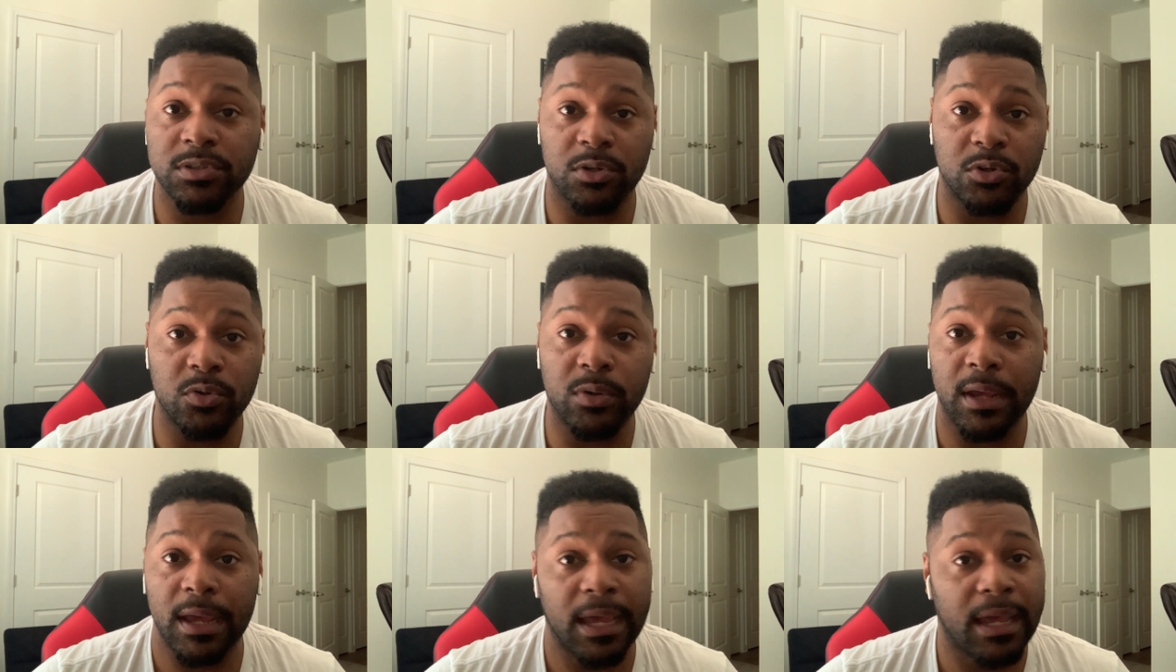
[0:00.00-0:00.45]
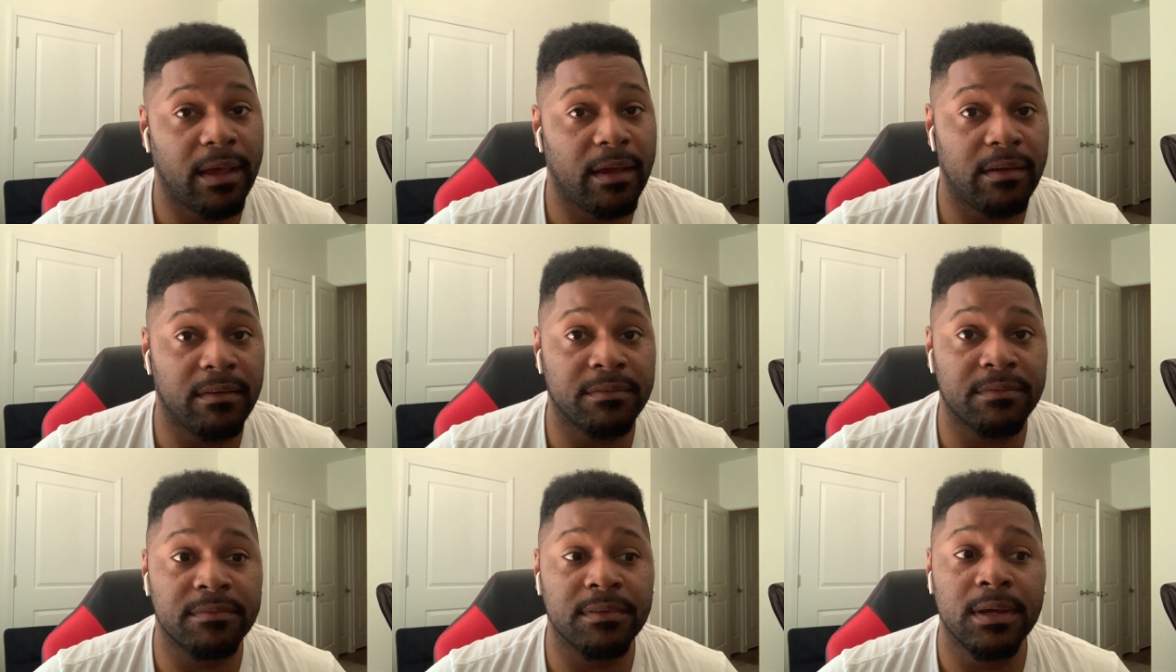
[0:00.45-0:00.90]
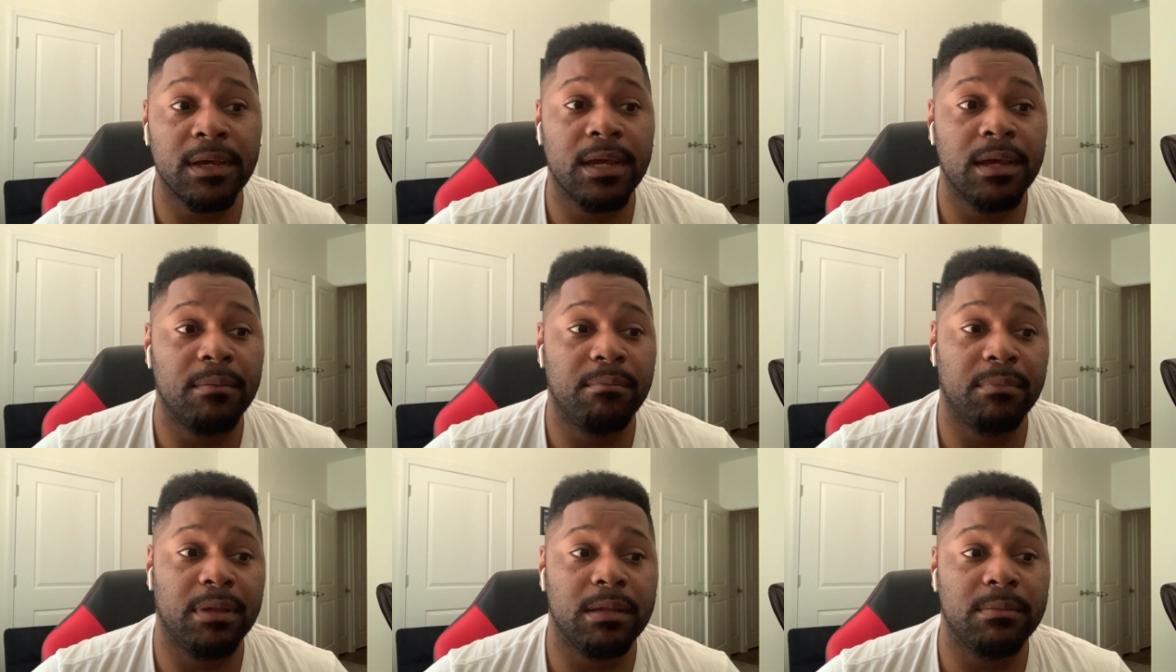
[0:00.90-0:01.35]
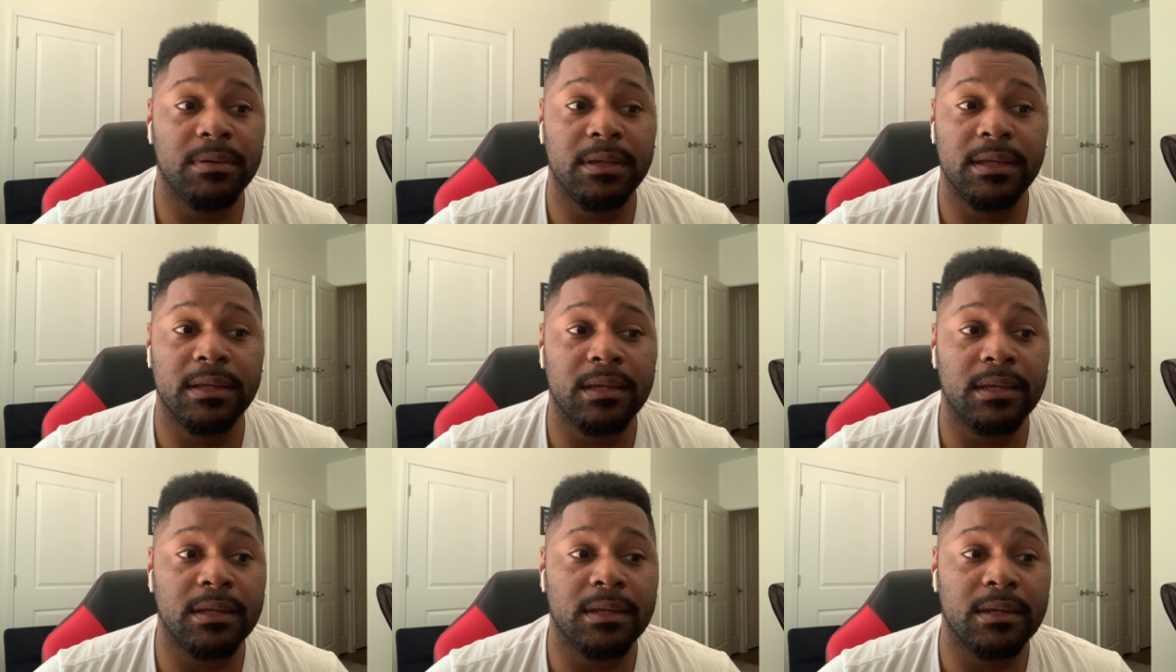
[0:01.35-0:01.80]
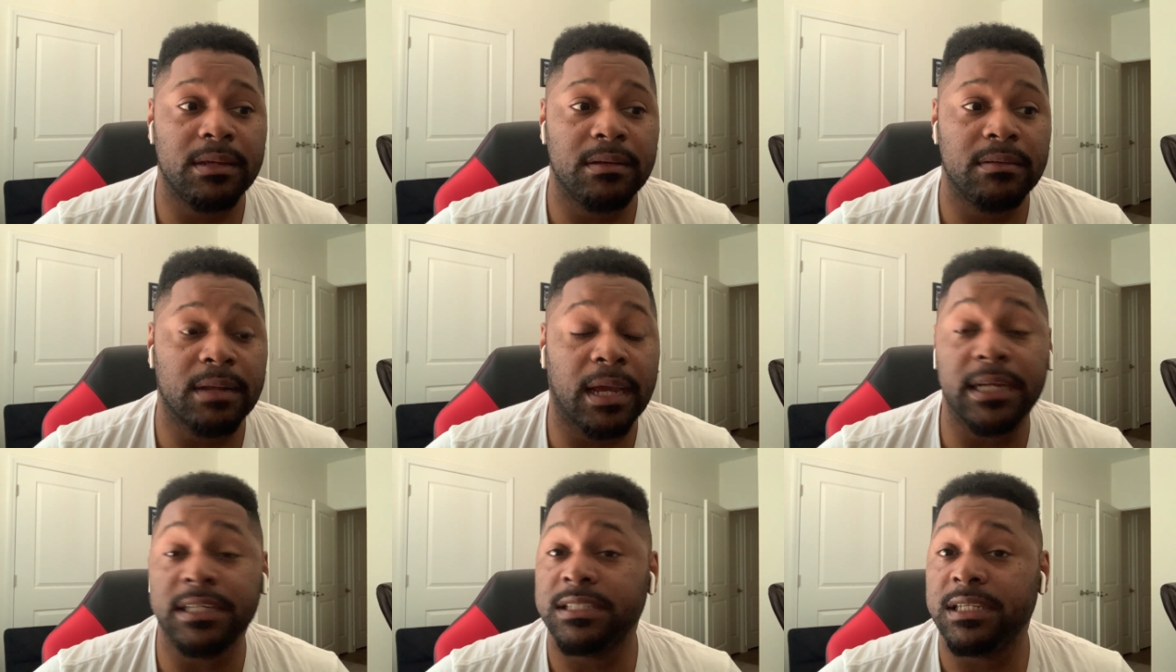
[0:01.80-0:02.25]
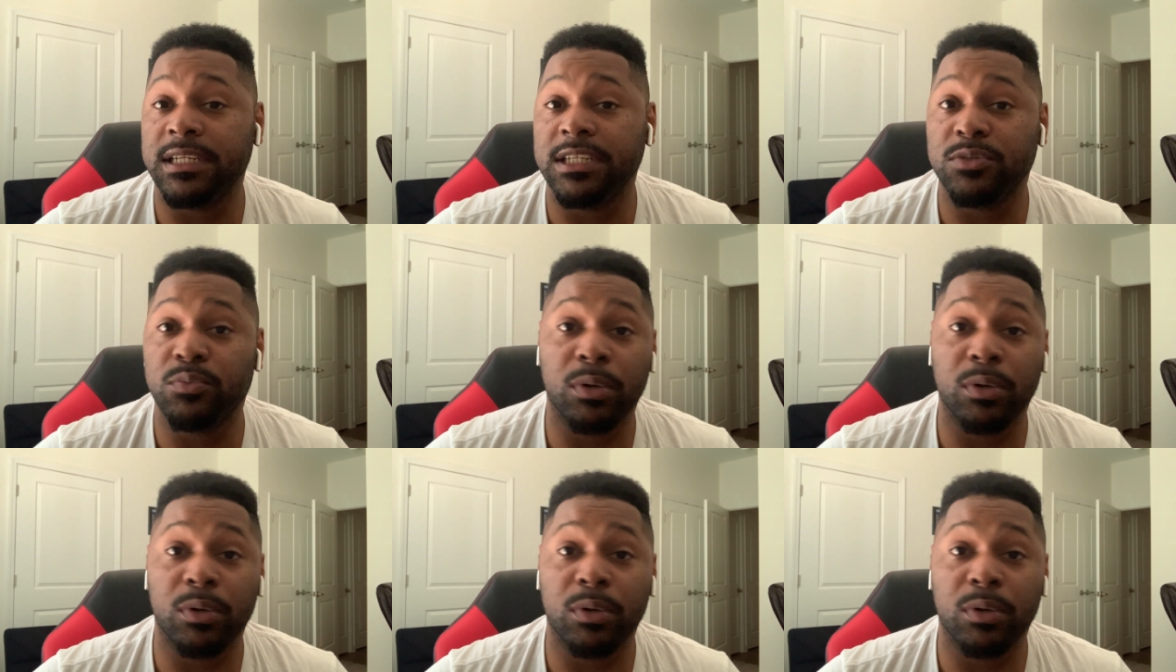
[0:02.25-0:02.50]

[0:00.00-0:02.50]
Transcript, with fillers: So you can have maybe 19,